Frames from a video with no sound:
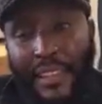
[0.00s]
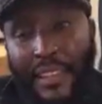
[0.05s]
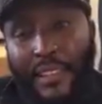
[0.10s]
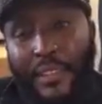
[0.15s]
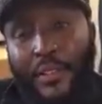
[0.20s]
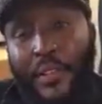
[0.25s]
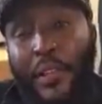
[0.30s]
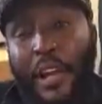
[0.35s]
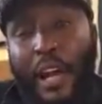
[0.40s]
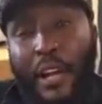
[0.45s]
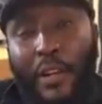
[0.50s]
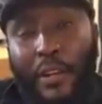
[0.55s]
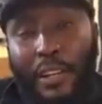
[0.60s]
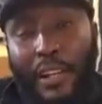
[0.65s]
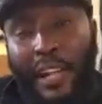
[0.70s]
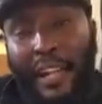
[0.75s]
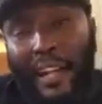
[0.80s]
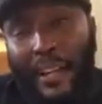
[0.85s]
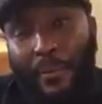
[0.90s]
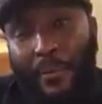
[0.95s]
So I looked
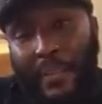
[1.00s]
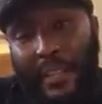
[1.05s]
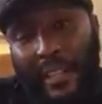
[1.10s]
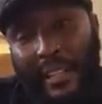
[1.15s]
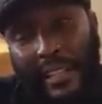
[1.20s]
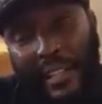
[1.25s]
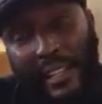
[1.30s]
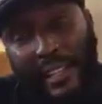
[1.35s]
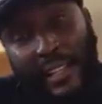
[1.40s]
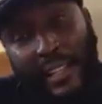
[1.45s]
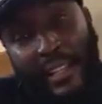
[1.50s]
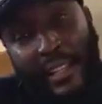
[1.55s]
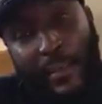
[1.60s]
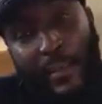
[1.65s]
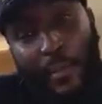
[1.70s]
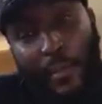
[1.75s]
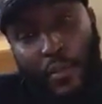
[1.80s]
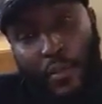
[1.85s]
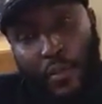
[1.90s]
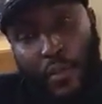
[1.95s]
like I'd been
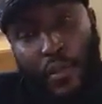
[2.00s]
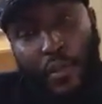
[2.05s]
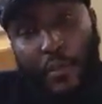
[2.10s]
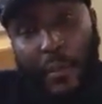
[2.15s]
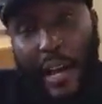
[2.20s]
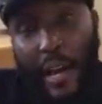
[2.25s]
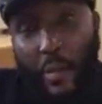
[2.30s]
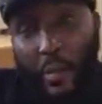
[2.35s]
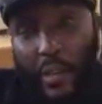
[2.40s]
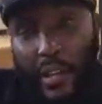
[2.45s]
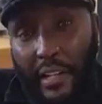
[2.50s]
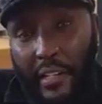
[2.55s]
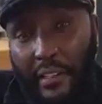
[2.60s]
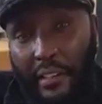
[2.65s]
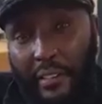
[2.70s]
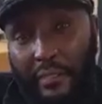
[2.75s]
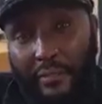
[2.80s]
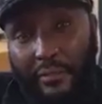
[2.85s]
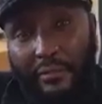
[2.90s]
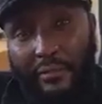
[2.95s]
spoofed on by a whale,
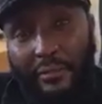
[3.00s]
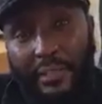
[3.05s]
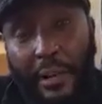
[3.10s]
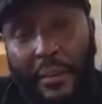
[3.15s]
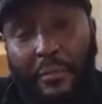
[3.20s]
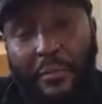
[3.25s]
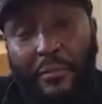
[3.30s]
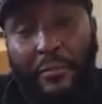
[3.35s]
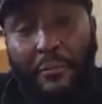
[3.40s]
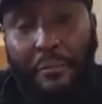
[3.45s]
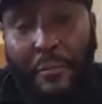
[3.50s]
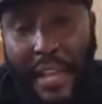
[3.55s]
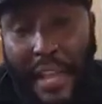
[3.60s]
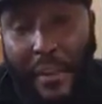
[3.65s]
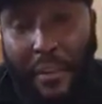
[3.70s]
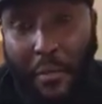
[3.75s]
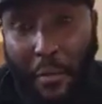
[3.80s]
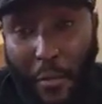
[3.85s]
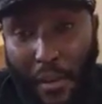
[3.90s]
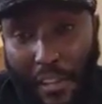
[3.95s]
a male
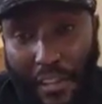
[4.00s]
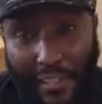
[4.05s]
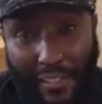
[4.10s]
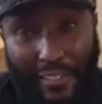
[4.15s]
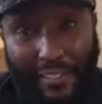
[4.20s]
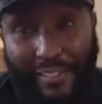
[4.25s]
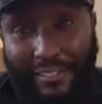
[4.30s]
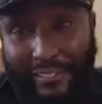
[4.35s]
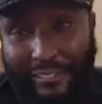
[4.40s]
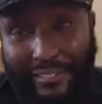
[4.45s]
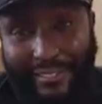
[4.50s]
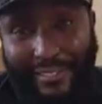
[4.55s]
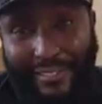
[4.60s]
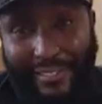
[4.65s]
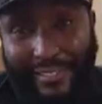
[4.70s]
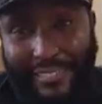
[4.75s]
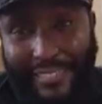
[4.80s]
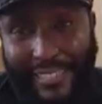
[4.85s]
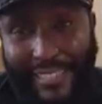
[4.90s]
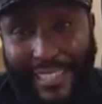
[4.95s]
whale.
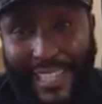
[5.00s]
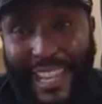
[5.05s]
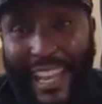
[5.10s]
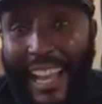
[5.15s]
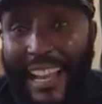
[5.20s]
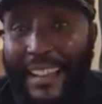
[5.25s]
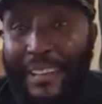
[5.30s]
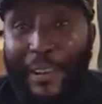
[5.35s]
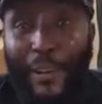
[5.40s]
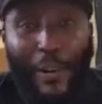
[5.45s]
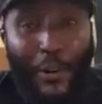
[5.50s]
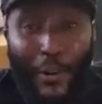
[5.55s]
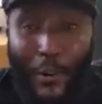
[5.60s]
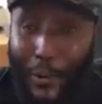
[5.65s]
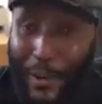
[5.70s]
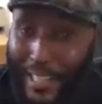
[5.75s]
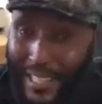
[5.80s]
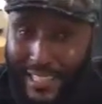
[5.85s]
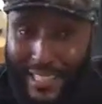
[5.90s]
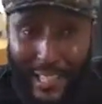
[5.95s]
All
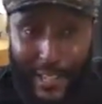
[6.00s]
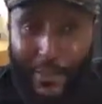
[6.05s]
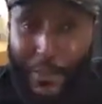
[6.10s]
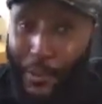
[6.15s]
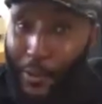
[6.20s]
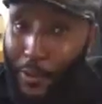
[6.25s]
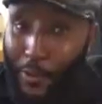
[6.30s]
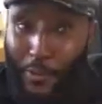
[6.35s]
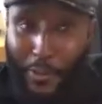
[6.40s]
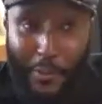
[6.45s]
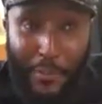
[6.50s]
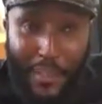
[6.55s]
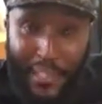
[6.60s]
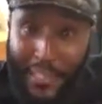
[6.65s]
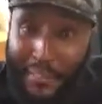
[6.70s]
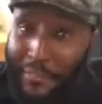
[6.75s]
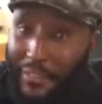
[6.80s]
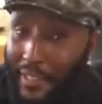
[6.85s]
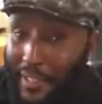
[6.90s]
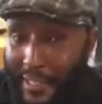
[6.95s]
white stuff all over me.
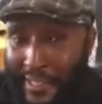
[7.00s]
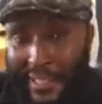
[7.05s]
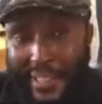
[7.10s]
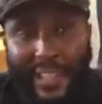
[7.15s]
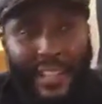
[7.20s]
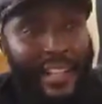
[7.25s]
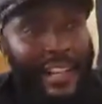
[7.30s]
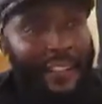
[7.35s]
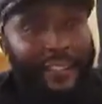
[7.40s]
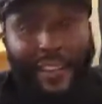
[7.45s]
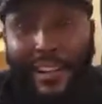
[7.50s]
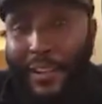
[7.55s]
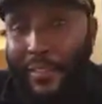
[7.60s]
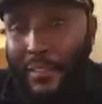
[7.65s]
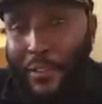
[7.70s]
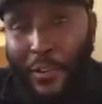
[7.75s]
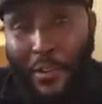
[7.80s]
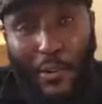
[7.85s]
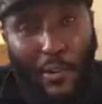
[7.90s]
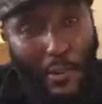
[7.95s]
In fact, if I'd
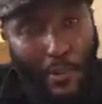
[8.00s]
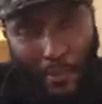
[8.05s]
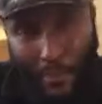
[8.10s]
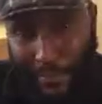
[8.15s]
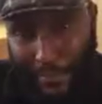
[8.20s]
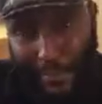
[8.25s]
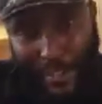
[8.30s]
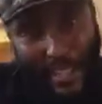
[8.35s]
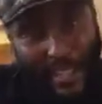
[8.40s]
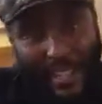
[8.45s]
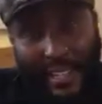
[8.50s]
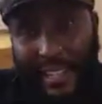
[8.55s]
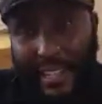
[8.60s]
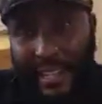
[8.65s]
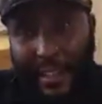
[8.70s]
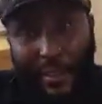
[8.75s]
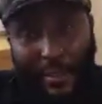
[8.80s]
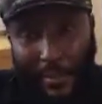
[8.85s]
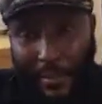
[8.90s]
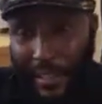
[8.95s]
have gone home that day and
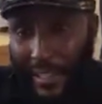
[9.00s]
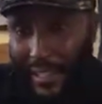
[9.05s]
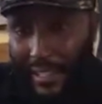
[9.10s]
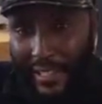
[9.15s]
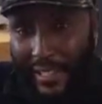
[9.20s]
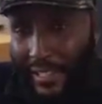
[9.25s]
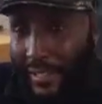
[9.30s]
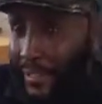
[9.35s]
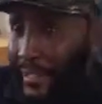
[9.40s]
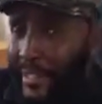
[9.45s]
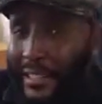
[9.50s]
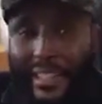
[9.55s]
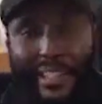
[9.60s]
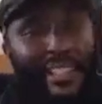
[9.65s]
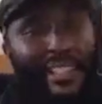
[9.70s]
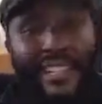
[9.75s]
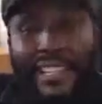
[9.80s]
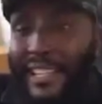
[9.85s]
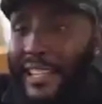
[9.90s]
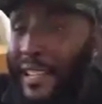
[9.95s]
I was married,
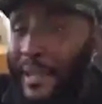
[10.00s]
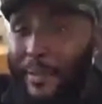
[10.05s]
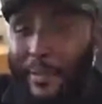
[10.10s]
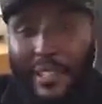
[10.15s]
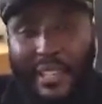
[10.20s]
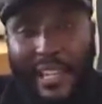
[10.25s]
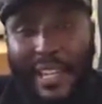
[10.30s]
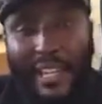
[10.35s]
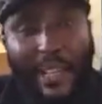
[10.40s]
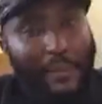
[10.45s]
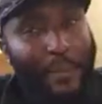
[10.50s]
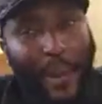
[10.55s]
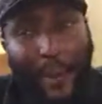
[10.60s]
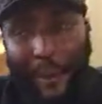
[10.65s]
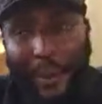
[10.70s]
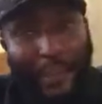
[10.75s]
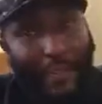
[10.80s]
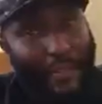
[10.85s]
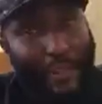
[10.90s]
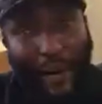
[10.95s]
there's nothing I'd be telling my
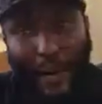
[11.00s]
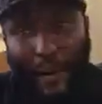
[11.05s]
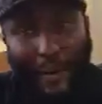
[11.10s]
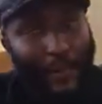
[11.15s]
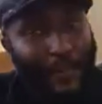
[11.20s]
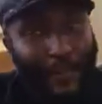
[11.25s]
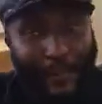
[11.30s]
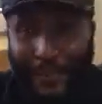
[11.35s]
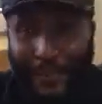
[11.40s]
wife now.